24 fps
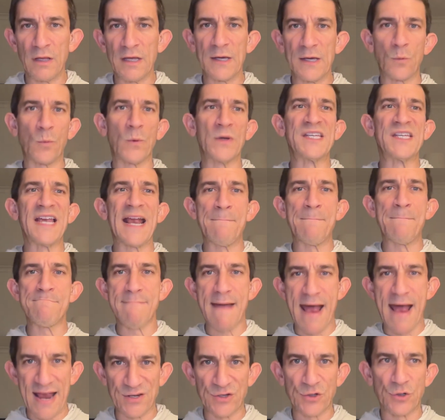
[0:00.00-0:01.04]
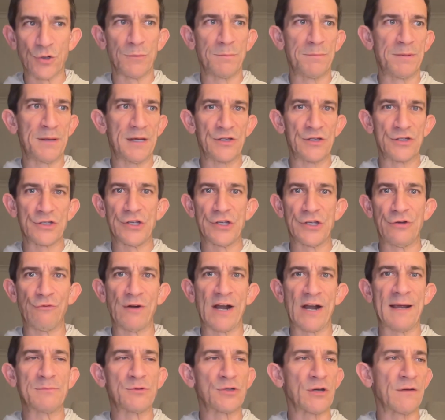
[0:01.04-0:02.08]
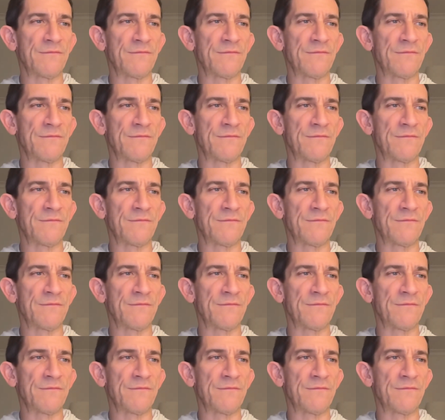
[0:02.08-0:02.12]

It was a masterpiece. The Rams